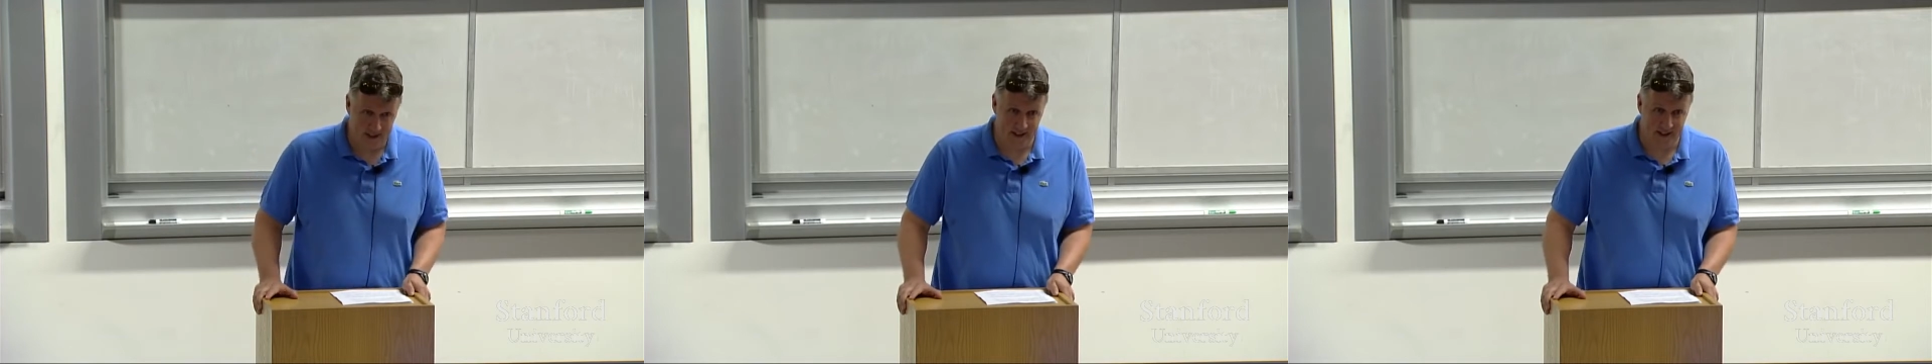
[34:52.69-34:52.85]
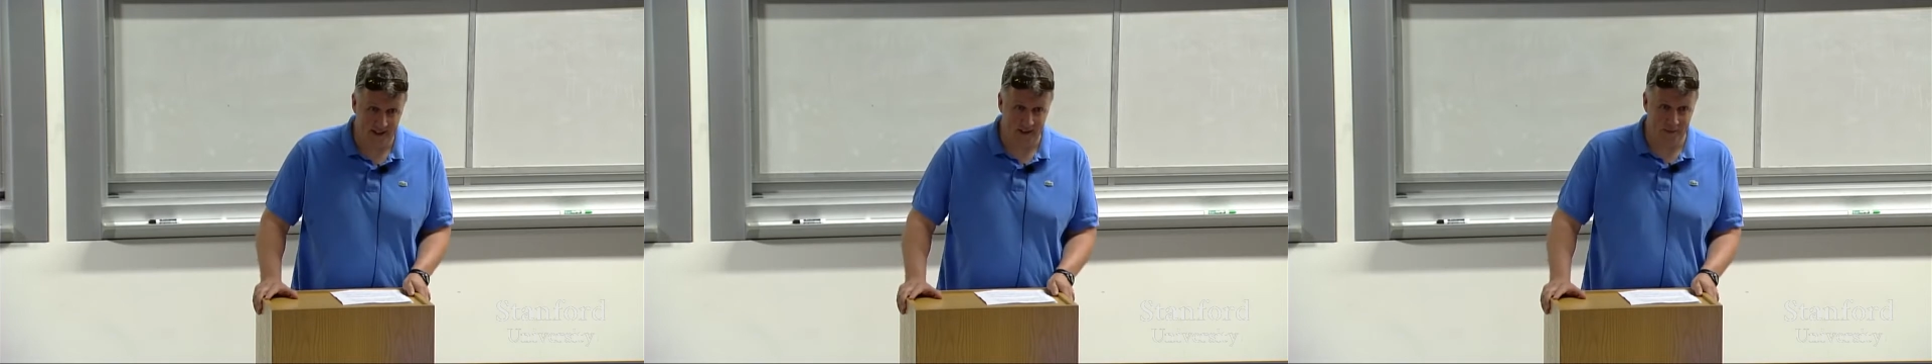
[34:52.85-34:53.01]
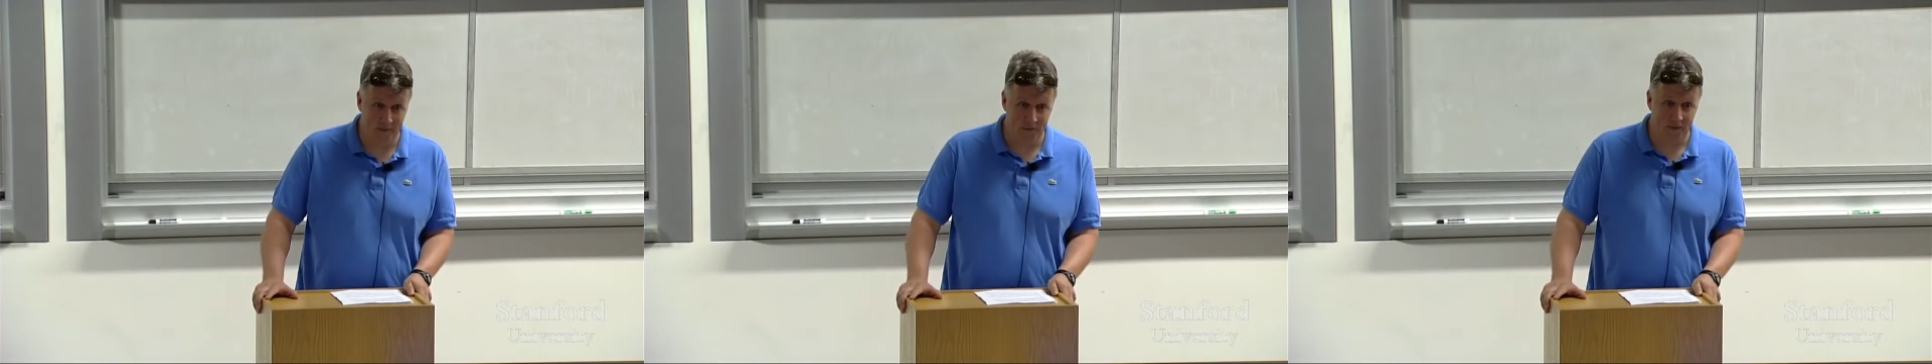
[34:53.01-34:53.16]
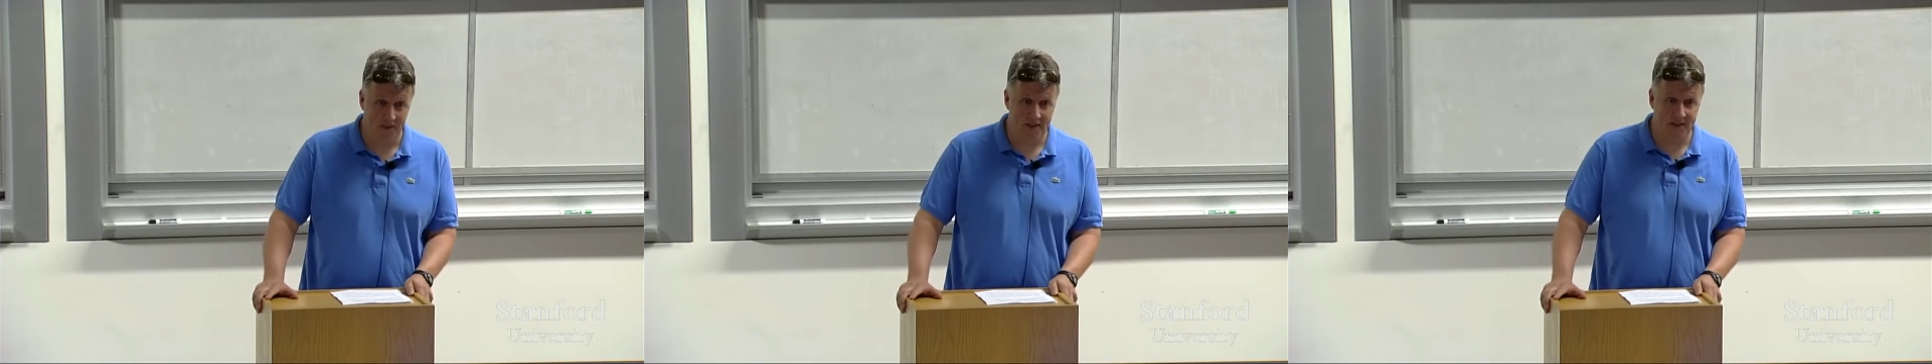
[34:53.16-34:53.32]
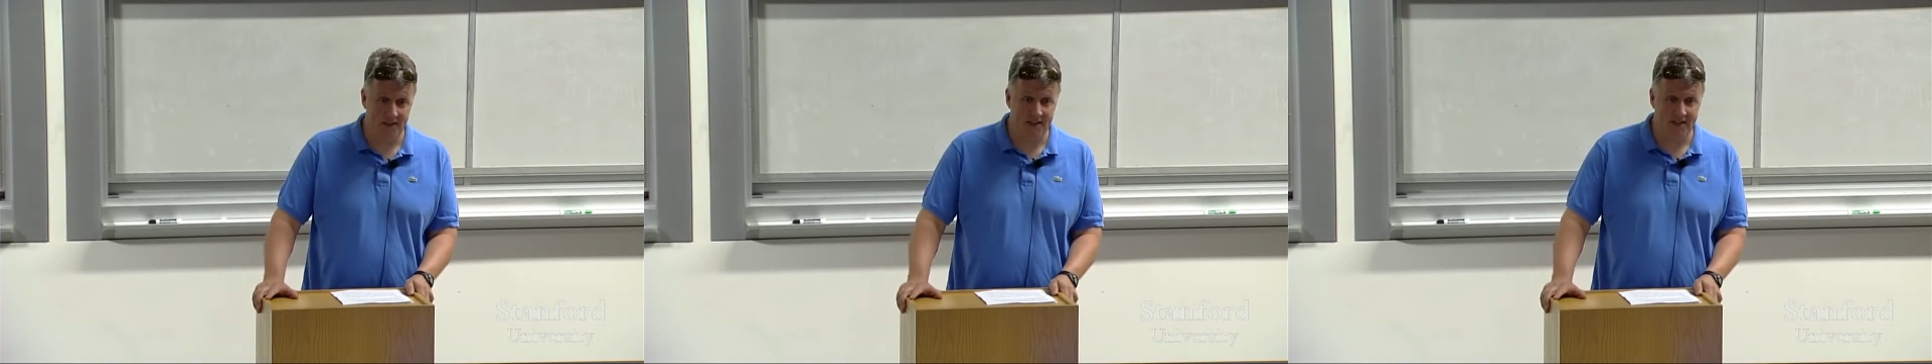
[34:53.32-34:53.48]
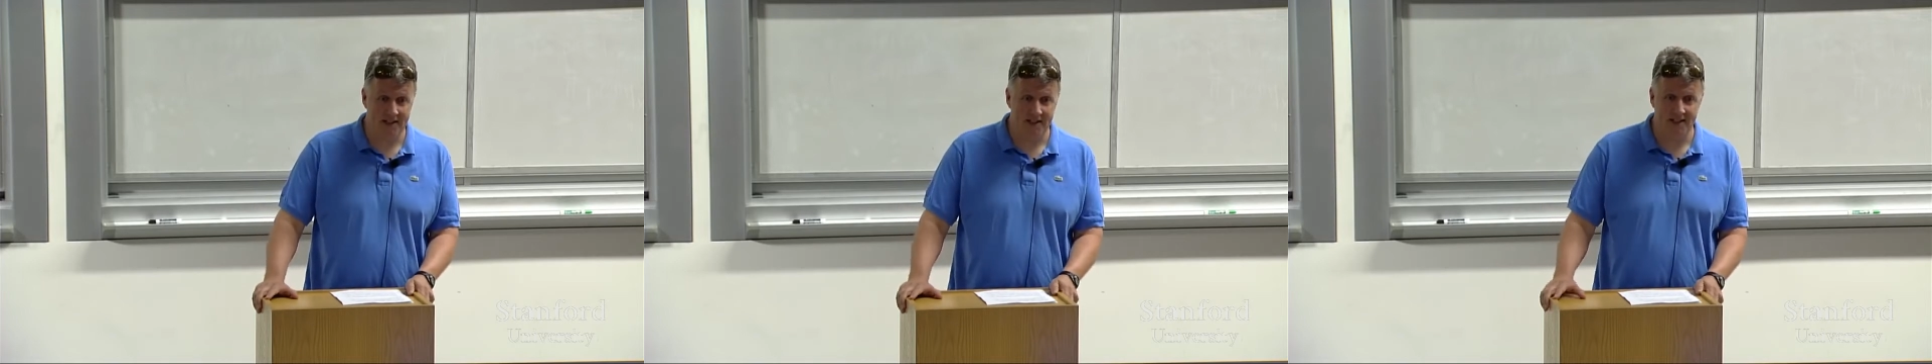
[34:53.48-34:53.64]
Um,
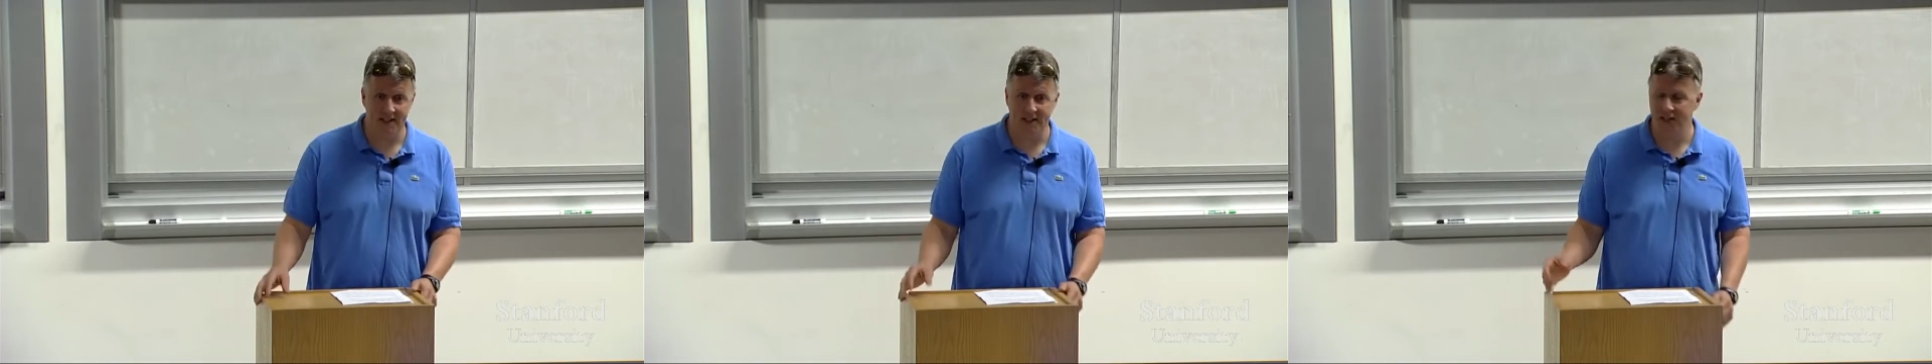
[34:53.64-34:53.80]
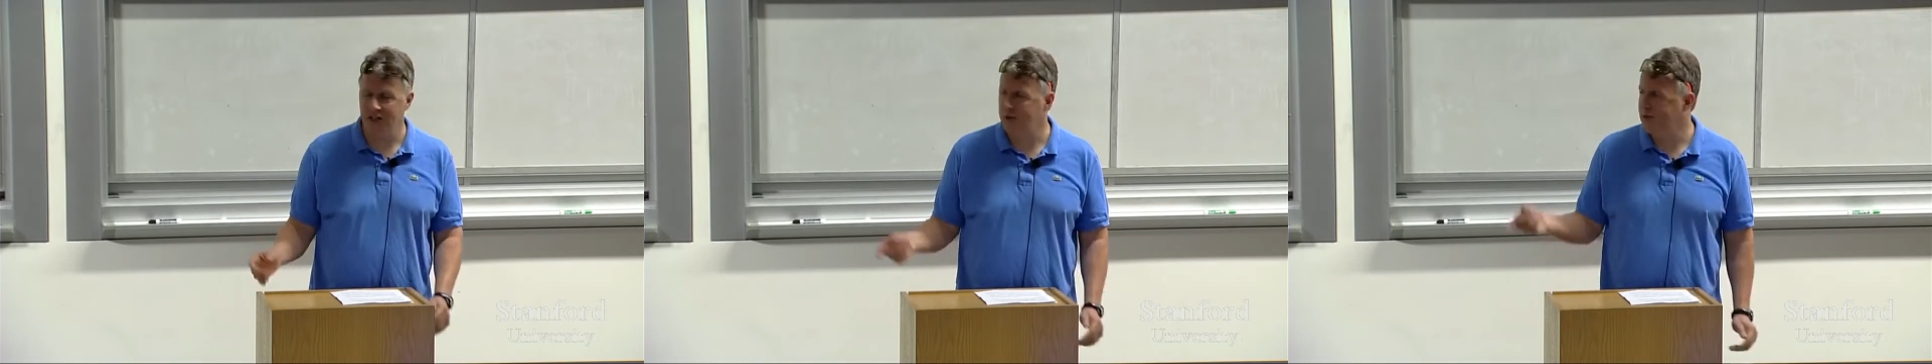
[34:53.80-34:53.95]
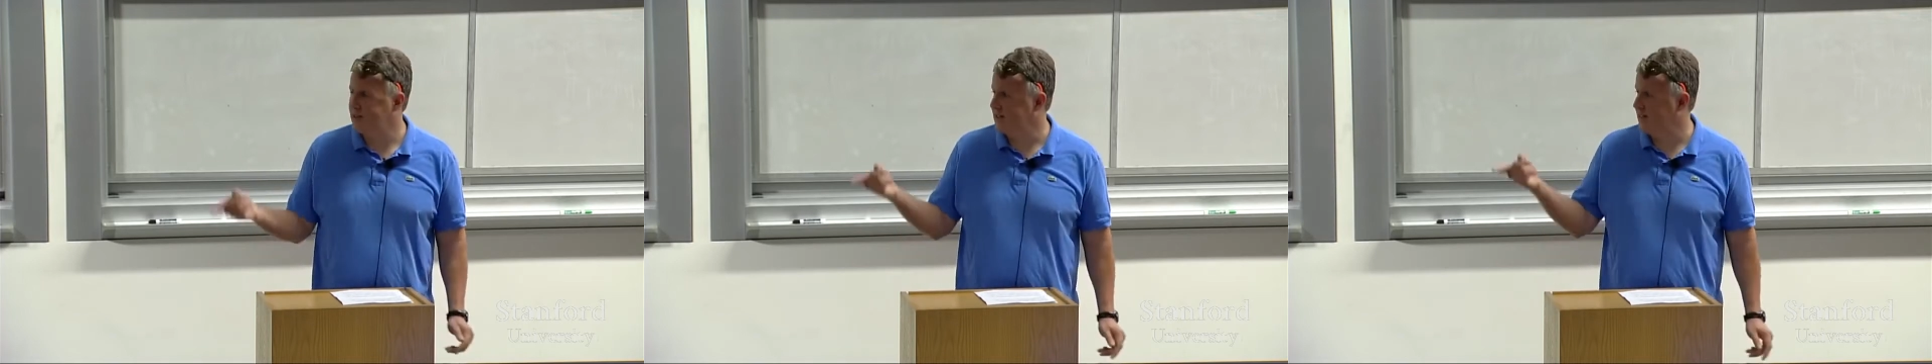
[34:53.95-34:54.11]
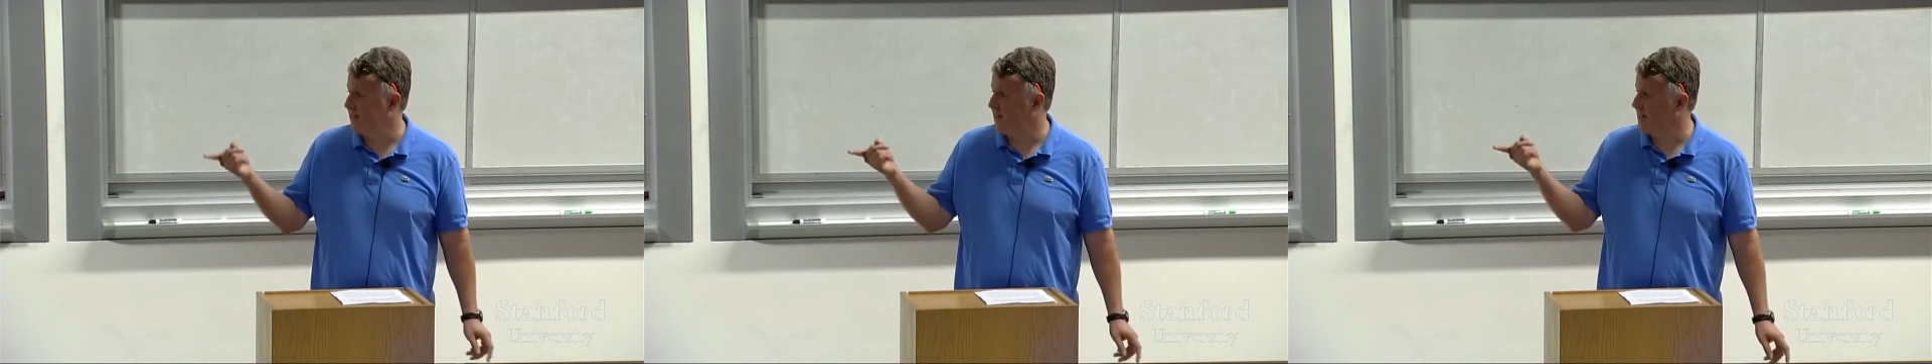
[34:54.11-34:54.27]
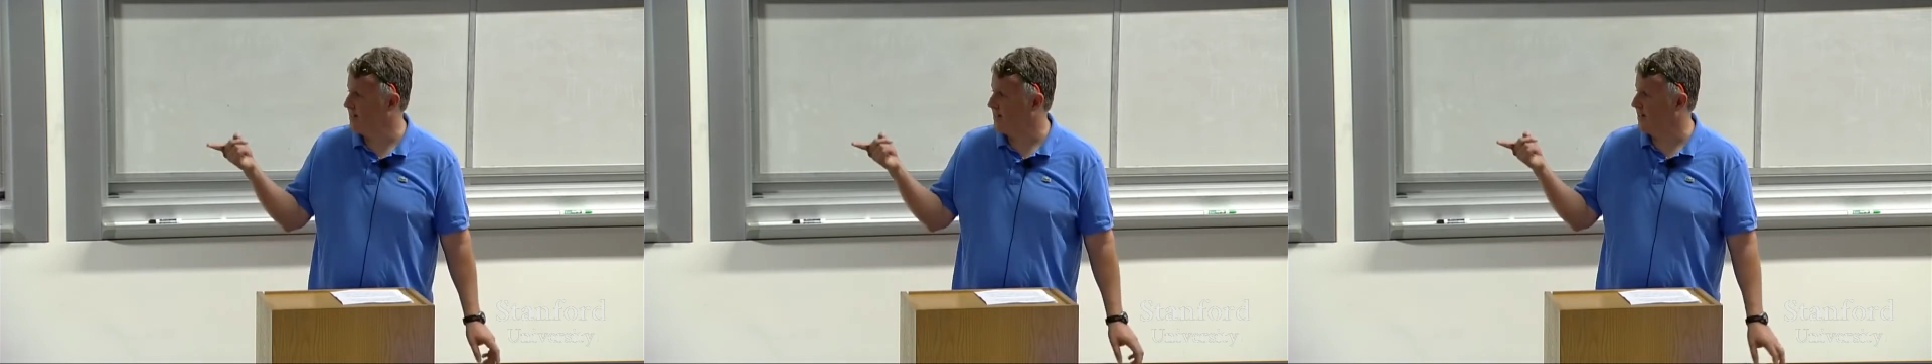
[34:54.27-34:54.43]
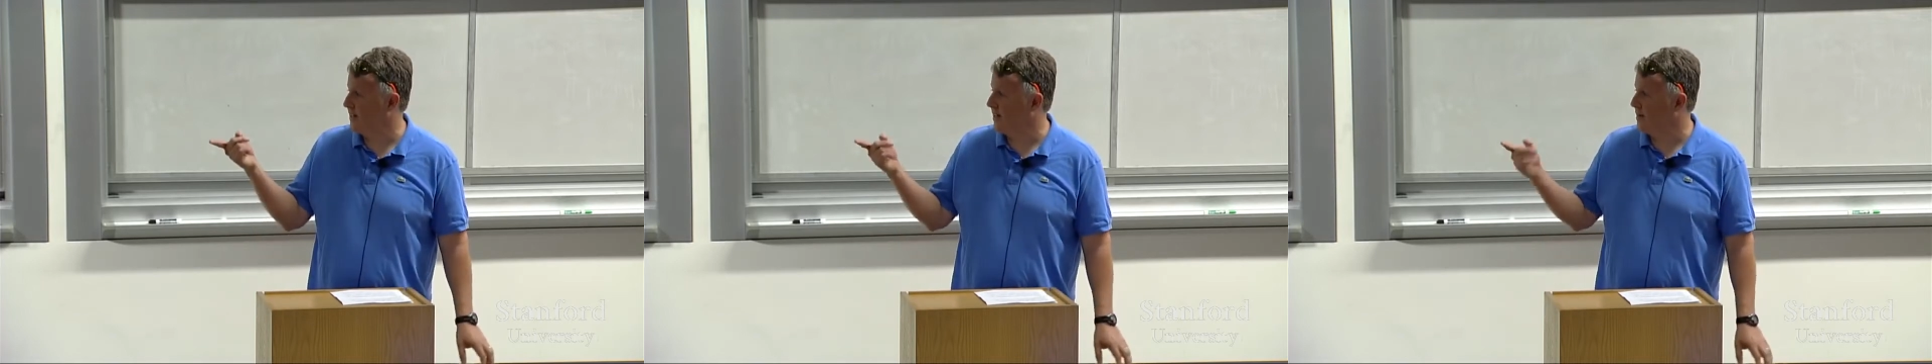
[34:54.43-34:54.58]
didn't, didn't you say,
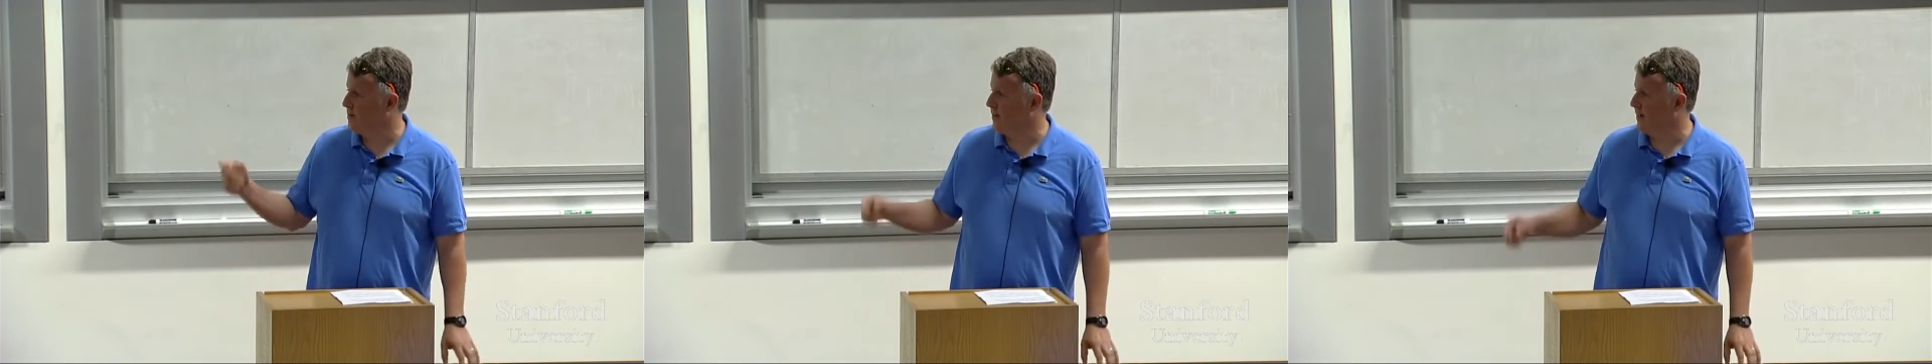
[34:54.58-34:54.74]
Sam,